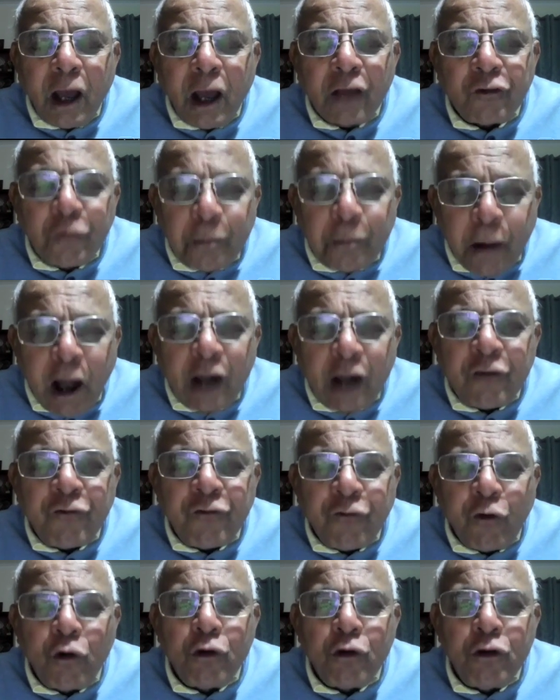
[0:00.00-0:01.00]
A
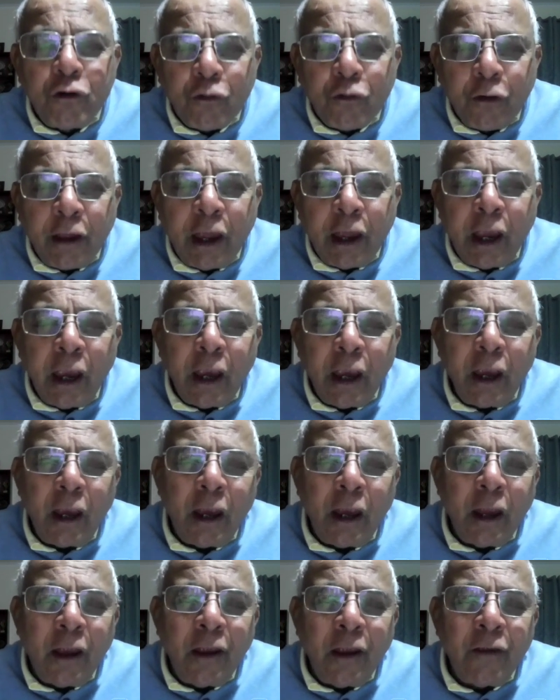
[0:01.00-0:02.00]
smartphone today
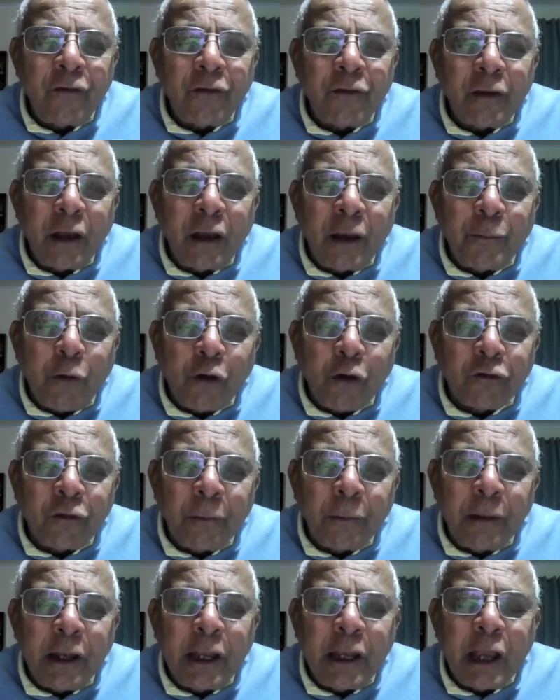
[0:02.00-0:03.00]
is
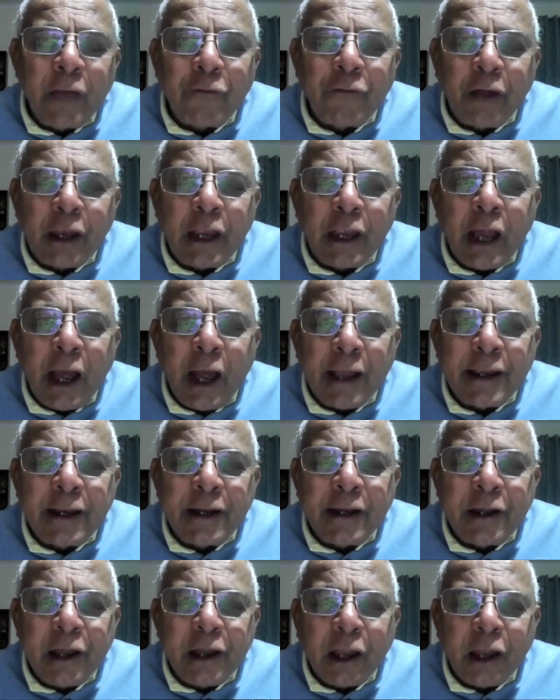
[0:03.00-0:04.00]
possibly a very
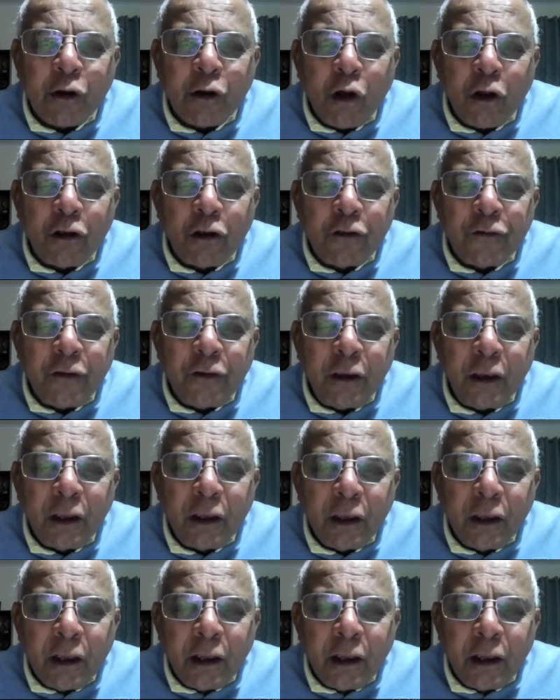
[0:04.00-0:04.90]
high-end technology.